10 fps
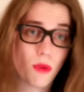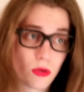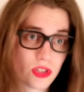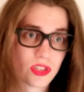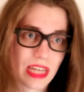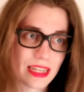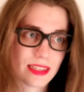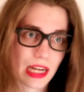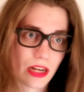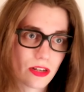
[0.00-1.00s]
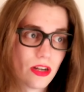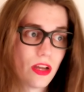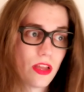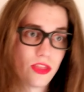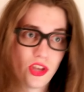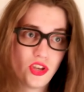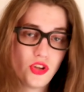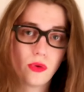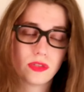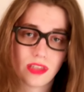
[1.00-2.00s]
In most satire, the
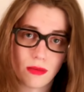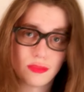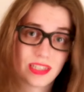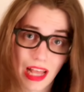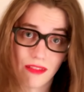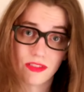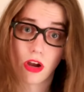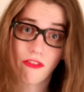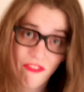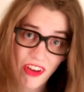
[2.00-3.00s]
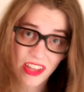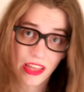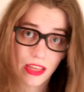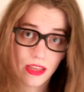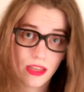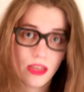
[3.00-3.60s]
news themselves are funny.